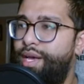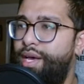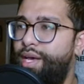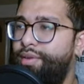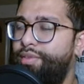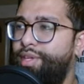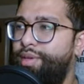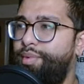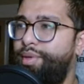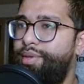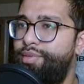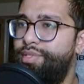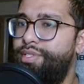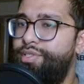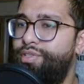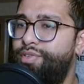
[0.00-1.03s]
I don't think we
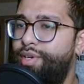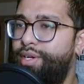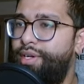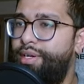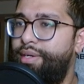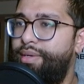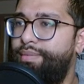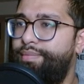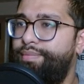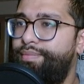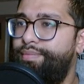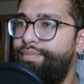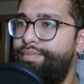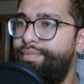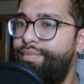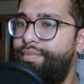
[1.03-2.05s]
use this trigger.
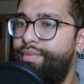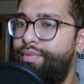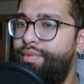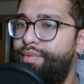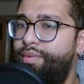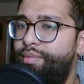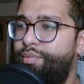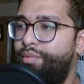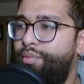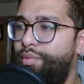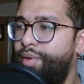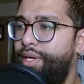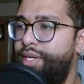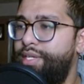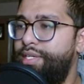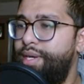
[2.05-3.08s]
We're
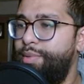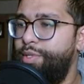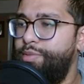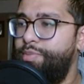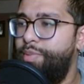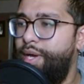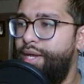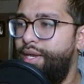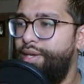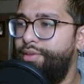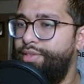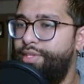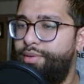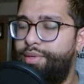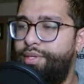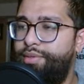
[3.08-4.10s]
going to double spot. I don't
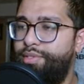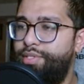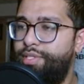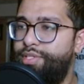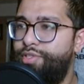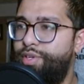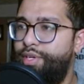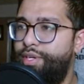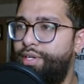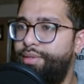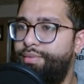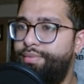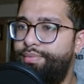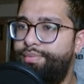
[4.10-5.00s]
think we use this trigger.